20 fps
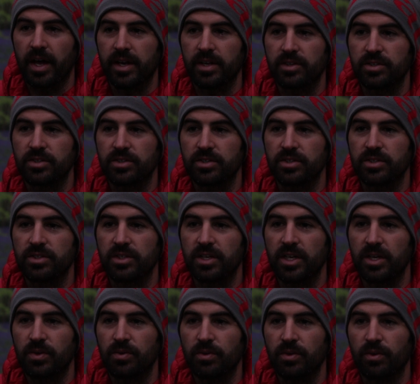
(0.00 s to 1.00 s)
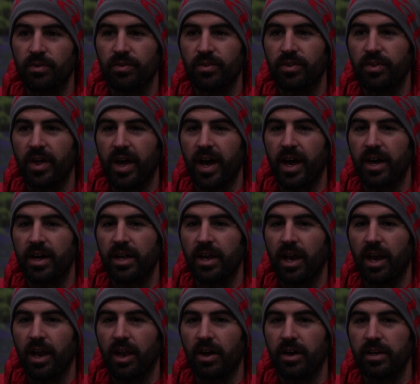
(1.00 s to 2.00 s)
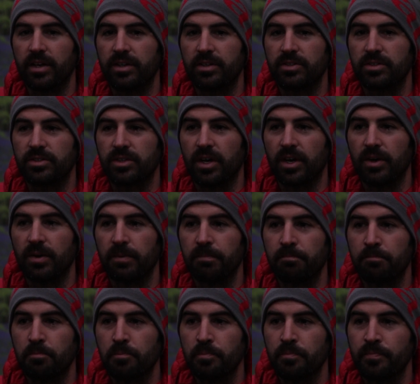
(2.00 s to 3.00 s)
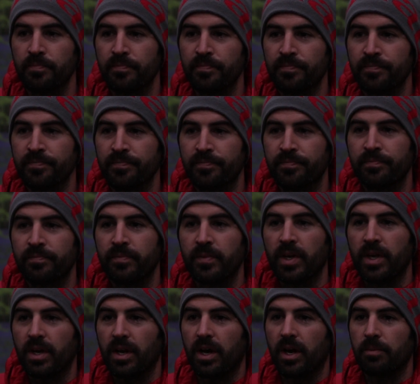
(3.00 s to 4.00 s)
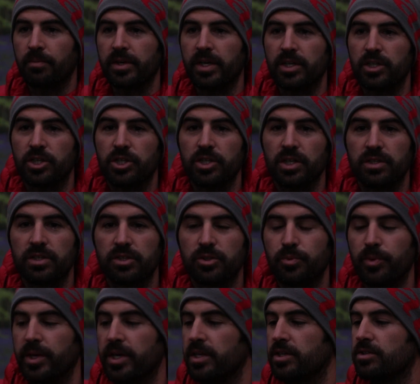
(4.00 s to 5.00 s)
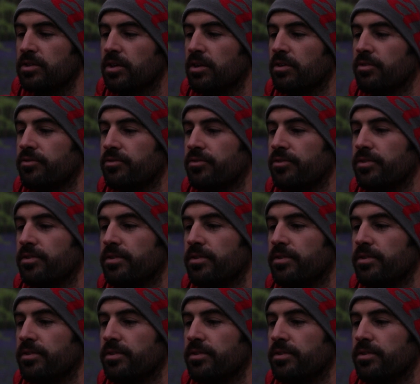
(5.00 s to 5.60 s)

and it's still not that light, so I'm getting shutter speeds of